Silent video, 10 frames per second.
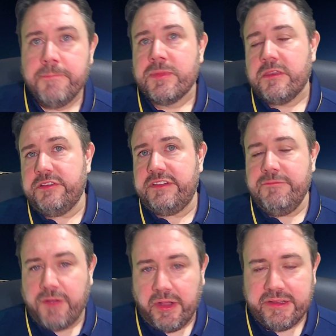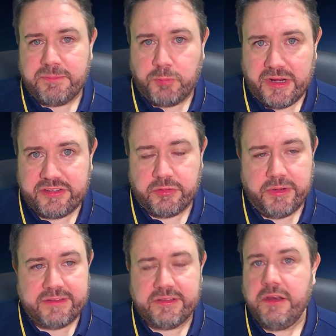Just invites pressure,
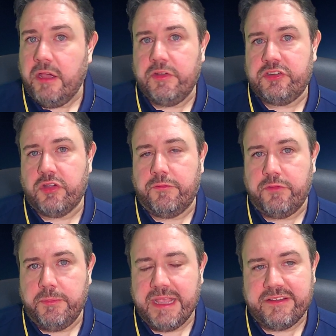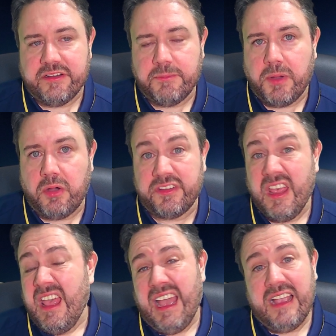and it's another shot from the edge of the box,
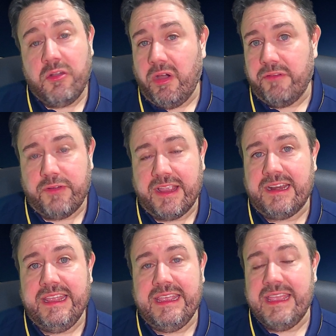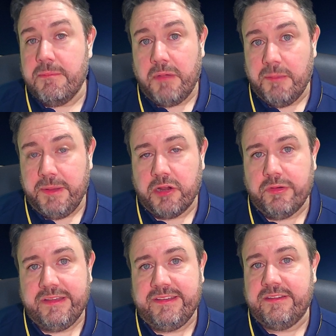and quite frankly it might have been a
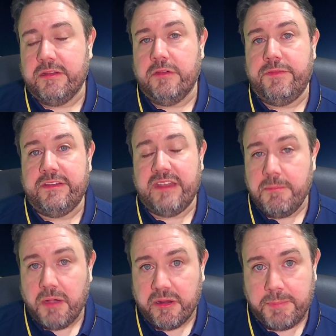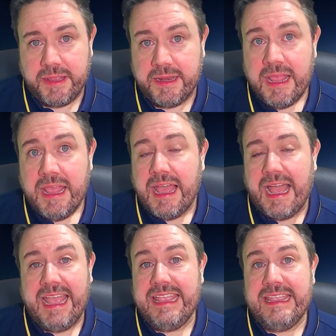greasy surface, it might have been
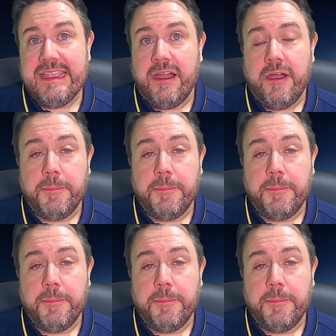a